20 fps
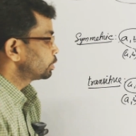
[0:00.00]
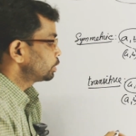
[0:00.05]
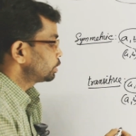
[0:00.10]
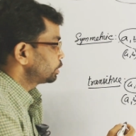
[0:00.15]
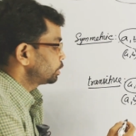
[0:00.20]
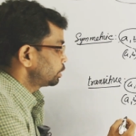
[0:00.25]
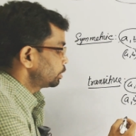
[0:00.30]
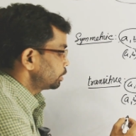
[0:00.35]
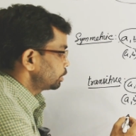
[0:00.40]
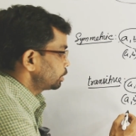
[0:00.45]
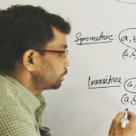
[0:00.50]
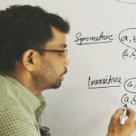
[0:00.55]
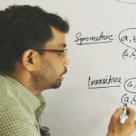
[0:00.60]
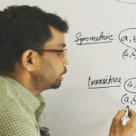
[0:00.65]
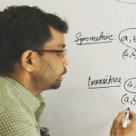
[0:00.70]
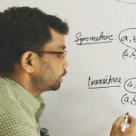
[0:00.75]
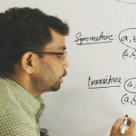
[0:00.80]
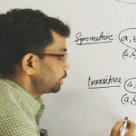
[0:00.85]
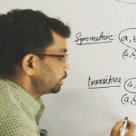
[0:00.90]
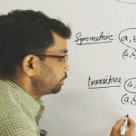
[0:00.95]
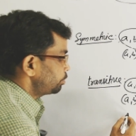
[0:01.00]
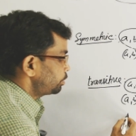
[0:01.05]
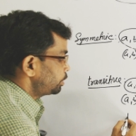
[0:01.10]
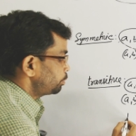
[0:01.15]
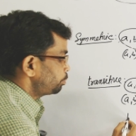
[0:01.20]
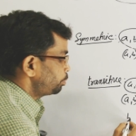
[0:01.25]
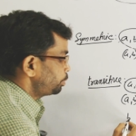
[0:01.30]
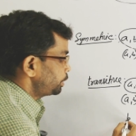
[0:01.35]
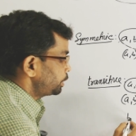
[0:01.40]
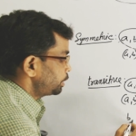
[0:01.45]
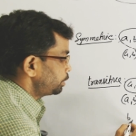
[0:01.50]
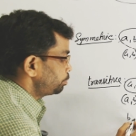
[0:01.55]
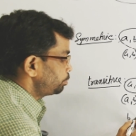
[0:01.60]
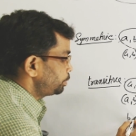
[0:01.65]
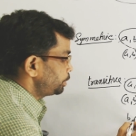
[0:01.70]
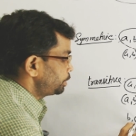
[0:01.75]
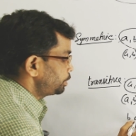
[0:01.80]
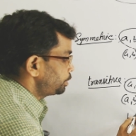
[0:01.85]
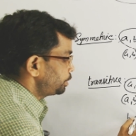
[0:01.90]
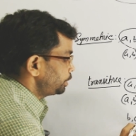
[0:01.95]
Then if the pair
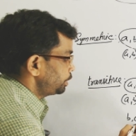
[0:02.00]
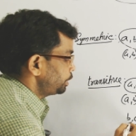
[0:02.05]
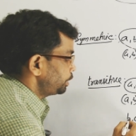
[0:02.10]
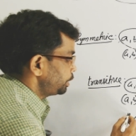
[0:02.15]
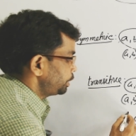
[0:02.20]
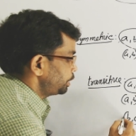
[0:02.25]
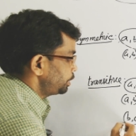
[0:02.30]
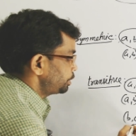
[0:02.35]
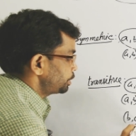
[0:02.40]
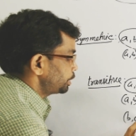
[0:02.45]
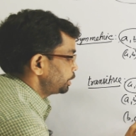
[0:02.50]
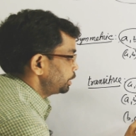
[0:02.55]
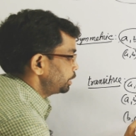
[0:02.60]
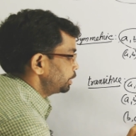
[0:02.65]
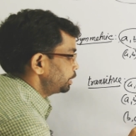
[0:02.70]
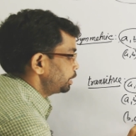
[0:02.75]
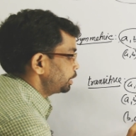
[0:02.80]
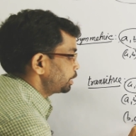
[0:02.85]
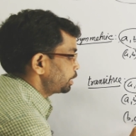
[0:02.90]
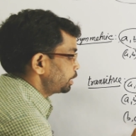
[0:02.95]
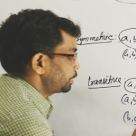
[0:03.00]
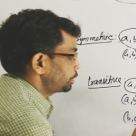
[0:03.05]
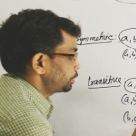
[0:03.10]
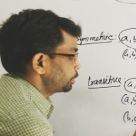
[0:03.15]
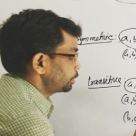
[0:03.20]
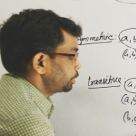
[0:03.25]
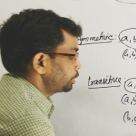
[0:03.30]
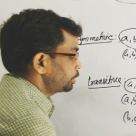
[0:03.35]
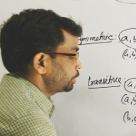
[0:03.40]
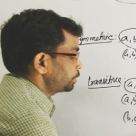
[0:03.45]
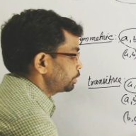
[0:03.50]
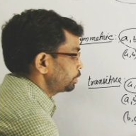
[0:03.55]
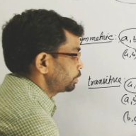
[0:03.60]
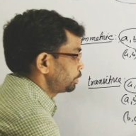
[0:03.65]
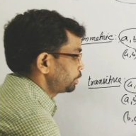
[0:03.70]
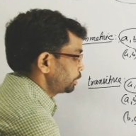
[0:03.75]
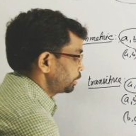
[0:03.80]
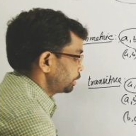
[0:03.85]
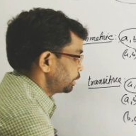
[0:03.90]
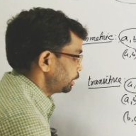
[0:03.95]
BC is in the relation,
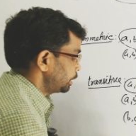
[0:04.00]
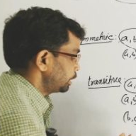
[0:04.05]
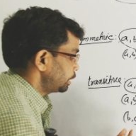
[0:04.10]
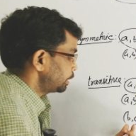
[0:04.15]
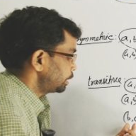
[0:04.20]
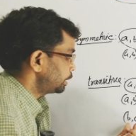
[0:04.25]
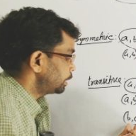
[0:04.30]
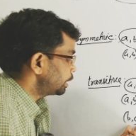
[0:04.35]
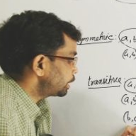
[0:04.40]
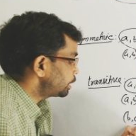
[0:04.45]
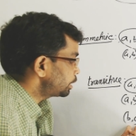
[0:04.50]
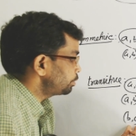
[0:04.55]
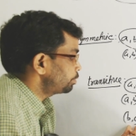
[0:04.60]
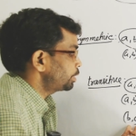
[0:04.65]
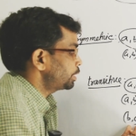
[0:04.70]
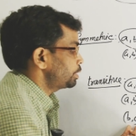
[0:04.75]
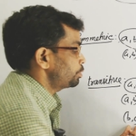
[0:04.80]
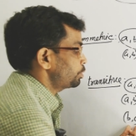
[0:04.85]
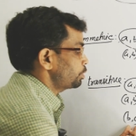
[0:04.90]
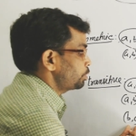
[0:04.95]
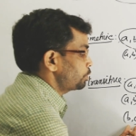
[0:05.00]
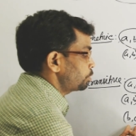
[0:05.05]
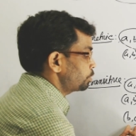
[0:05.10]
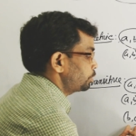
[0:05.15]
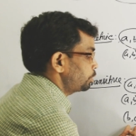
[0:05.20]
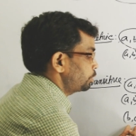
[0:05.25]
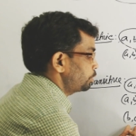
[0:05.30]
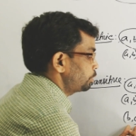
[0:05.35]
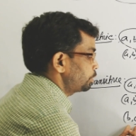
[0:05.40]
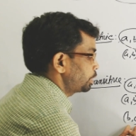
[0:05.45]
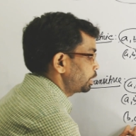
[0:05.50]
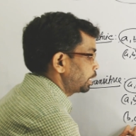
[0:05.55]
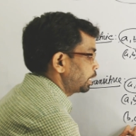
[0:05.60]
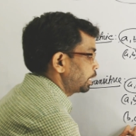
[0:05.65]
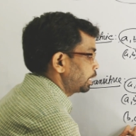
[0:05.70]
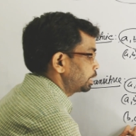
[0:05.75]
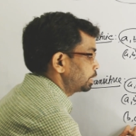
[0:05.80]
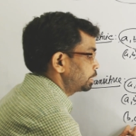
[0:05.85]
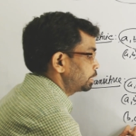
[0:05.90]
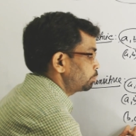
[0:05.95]
then their difference also under
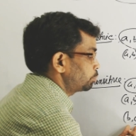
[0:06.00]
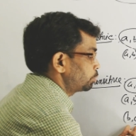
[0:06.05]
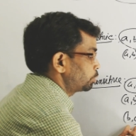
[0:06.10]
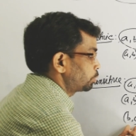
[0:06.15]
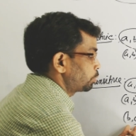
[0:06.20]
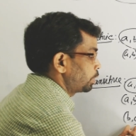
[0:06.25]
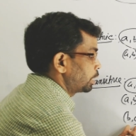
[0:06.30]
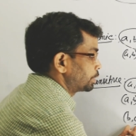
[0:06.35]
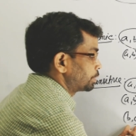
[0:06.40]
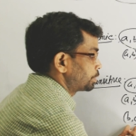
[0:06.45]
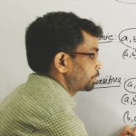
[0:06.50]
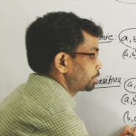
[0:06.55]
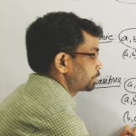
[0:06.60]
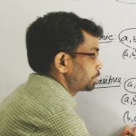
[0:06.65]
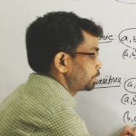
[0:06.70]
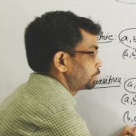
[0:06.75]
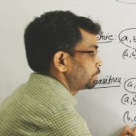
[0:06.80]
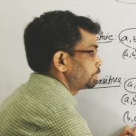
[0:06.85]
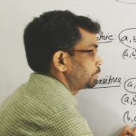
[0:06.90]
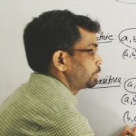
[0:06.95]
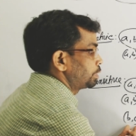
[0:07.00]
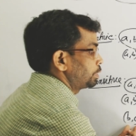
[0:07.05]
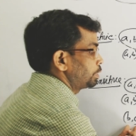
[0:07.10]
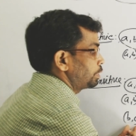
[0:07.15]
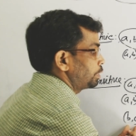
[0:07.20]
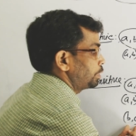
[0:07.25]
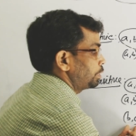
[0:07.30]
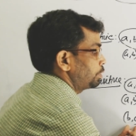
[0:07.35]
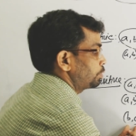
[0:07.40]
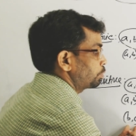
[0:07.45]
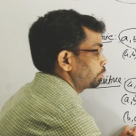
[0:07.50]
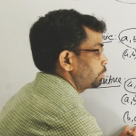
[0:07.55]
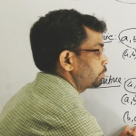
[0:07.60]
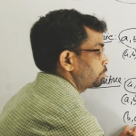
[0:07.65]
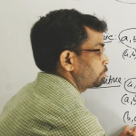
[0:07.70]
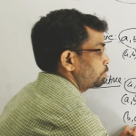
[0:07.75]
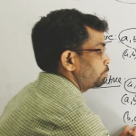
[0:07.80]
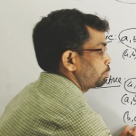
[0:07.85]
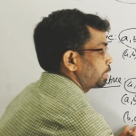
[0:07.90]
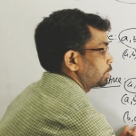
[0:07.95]
modulus is also
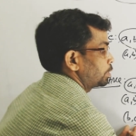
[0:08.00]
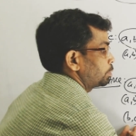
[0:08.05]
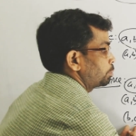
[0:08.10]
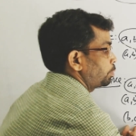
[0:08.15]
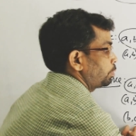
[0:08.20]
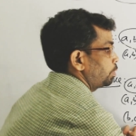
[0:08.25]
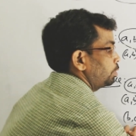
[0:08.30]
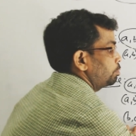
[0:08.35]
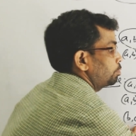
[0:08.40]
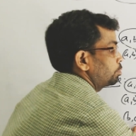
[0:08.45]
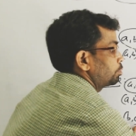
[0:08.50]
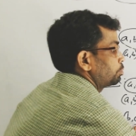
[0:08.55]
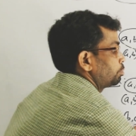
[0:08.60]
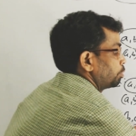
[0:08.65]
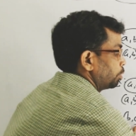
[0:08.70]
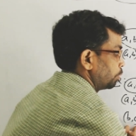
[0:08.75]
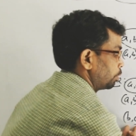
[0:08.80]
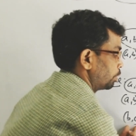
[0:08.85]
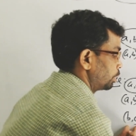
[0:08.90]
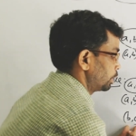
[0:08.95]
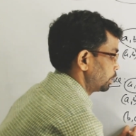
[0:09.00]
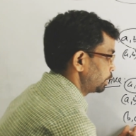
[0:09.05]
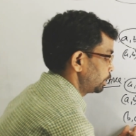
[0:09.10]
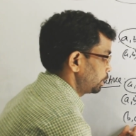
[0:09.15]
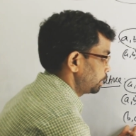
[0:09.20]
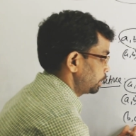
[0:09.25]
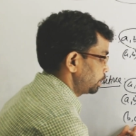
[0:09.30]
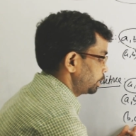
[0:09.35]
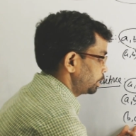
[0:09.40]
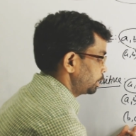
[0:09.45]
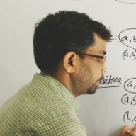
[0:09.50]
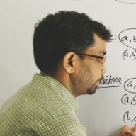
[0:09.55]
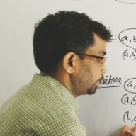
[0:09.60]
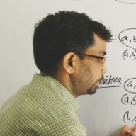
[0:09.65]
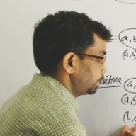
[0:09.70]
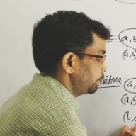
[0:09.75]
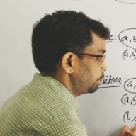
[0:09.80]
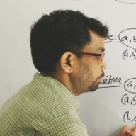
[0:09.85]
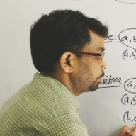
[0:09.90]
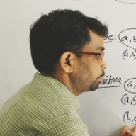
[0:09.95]
multiple of 4. And if
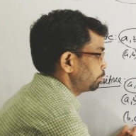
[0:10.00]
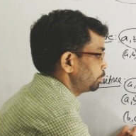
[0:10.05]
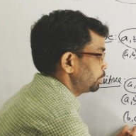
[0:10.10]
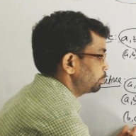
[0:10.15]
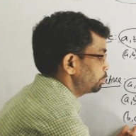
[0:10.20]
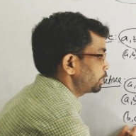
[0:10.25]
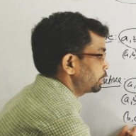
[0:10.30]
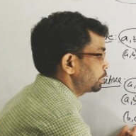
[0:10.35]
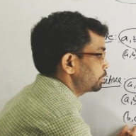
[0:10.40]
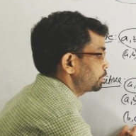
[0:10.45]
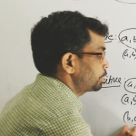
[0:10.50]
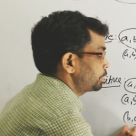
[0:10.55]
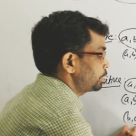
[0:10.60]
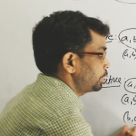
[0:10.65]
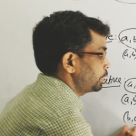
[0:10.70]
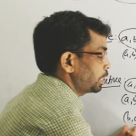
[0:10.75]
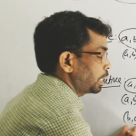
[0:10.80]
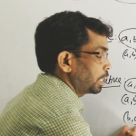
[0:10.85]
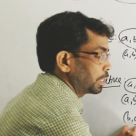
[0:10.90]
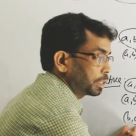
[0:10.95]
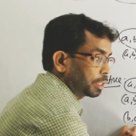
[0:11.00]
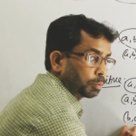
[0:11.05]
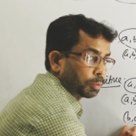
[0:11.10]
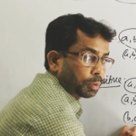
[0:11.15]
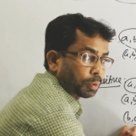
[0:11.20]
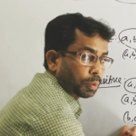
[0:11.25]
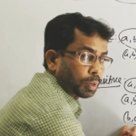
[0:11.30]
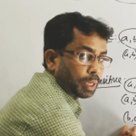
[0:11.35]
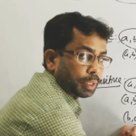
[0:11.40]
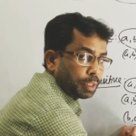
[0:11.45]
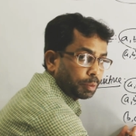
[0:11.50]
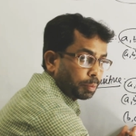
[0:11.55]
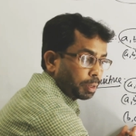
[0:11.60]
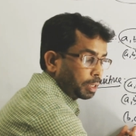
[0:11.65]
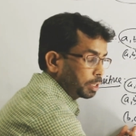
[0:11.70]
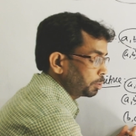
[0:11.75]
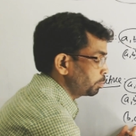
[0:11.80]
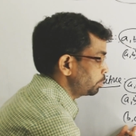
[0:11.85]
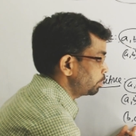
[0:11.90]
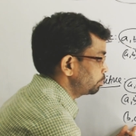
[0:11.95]
B minus C under modulus is multiple
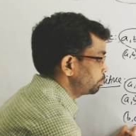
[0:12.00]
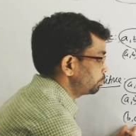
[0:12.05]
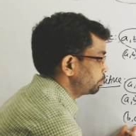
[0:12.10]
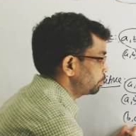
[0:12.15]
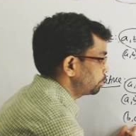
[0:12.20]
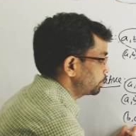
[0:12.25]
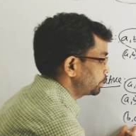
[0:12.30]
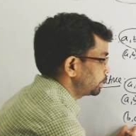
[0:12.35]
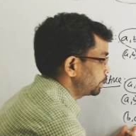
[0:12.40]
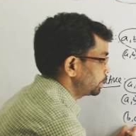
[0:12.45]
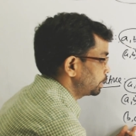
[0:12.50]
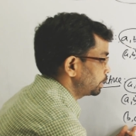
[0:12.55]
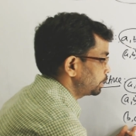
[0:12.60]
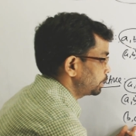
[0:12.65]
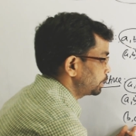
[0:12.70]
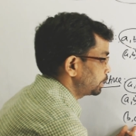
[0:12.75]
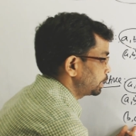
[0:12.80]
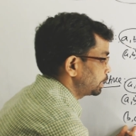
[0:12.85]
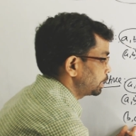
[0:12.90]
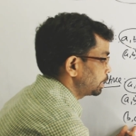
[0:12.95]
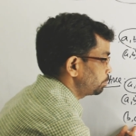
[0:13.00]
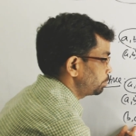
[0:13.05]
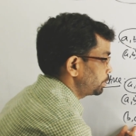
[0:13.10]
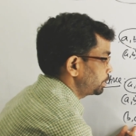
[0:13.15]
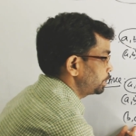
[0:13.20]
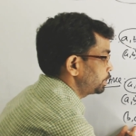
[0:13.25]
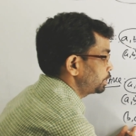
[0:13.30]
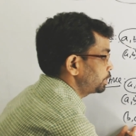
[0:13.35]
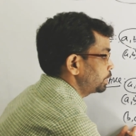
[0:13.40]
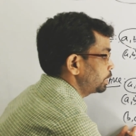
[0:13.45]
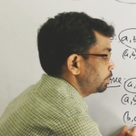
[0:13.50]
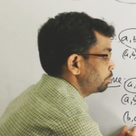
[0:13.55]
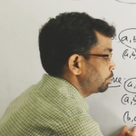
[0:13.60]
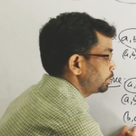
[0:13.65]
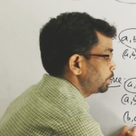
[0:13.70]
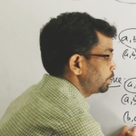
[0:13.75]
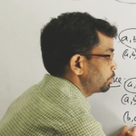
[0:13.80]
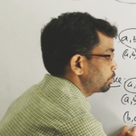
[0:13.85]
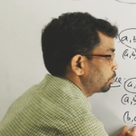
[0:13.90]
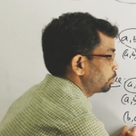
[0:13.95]
of 4, then the number itself is
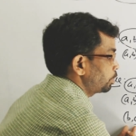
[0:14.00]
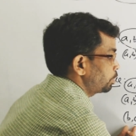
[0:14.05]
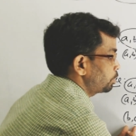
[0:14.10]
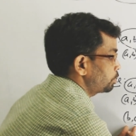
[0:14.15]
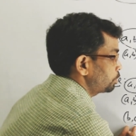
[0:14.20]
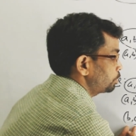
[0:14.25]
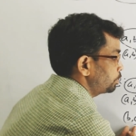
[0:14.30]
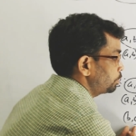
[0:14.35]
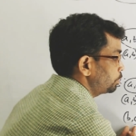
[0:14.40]
also